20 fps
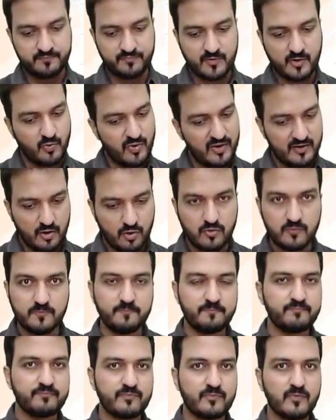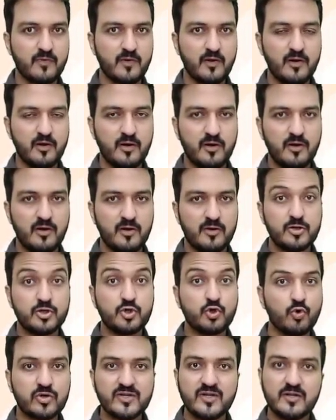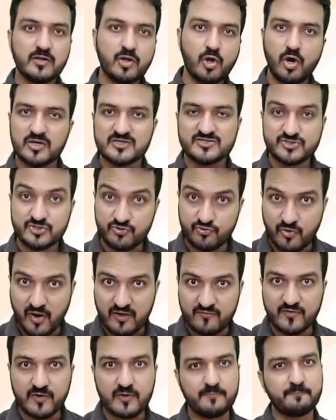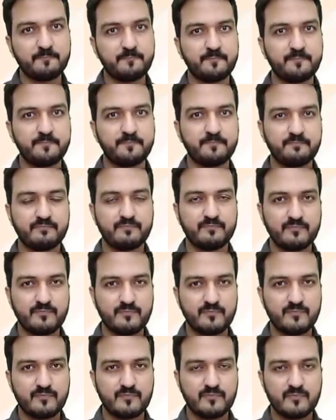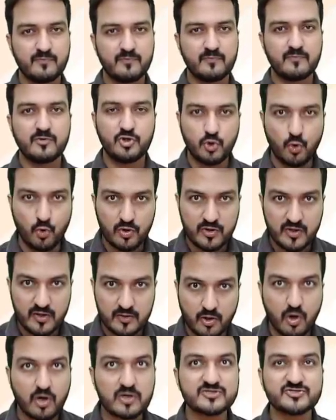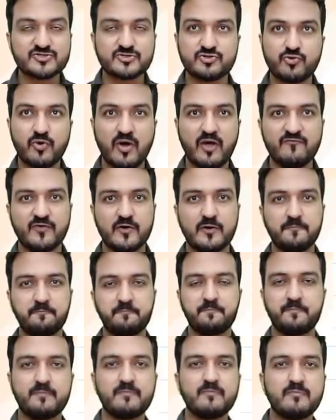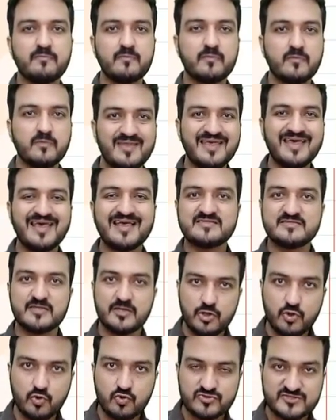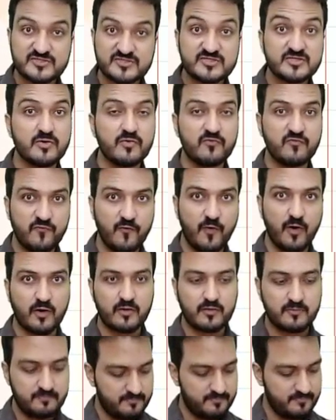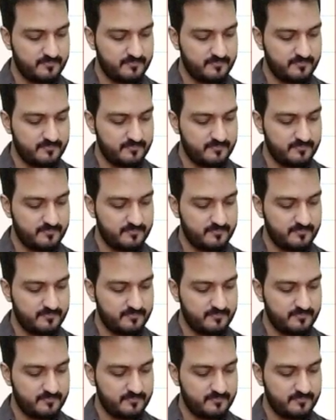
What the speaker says: Write down. Total cost driver. Total cost driver is used for